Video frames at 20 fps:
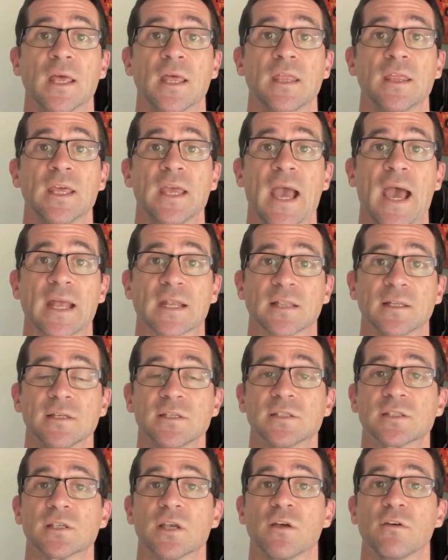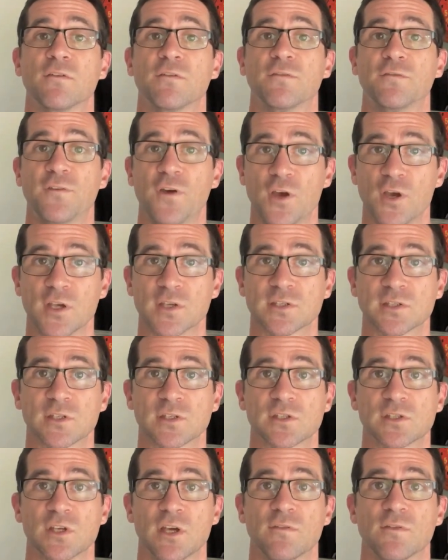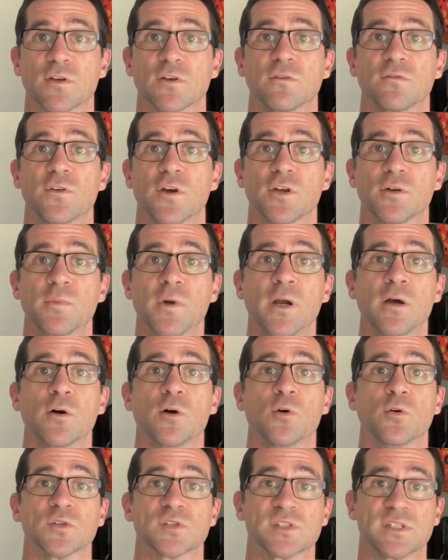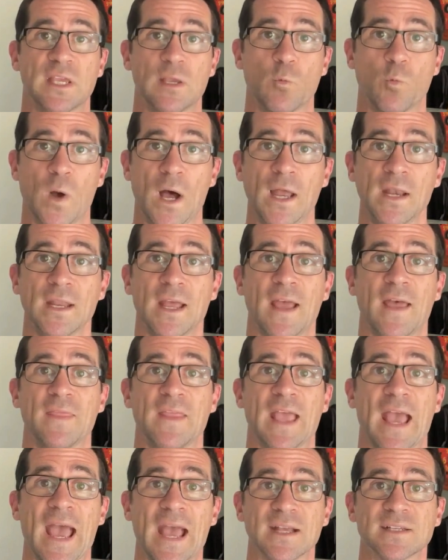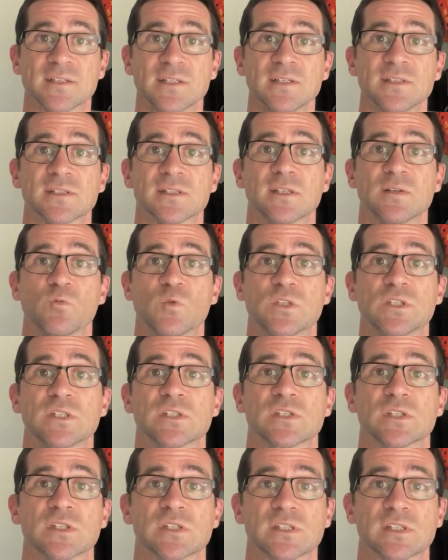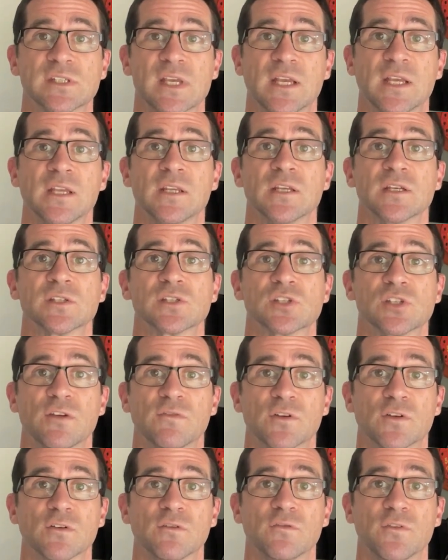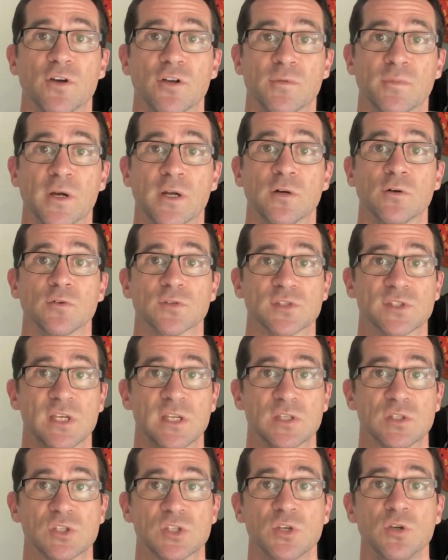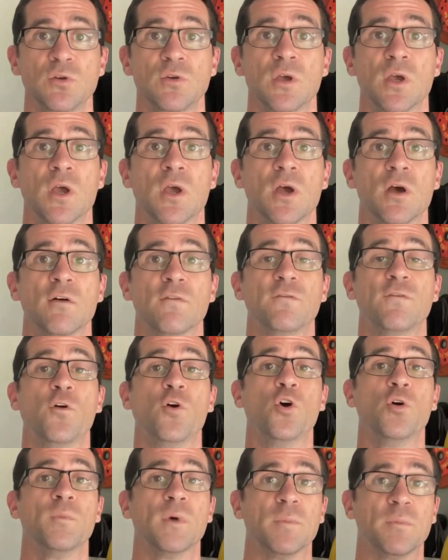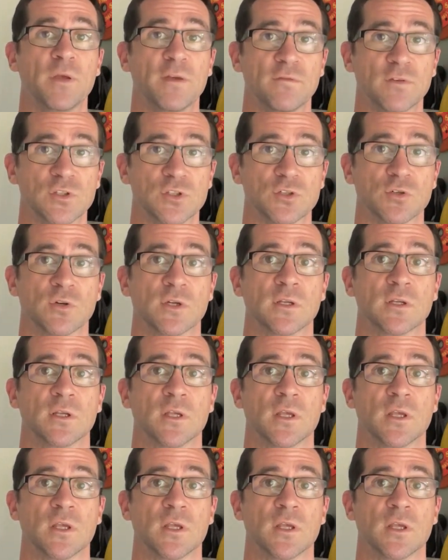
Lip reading: The atlas, first cervical vertebra, or C1, and the axis, which is the second cervical vertebra, or C2, form a pivot joint.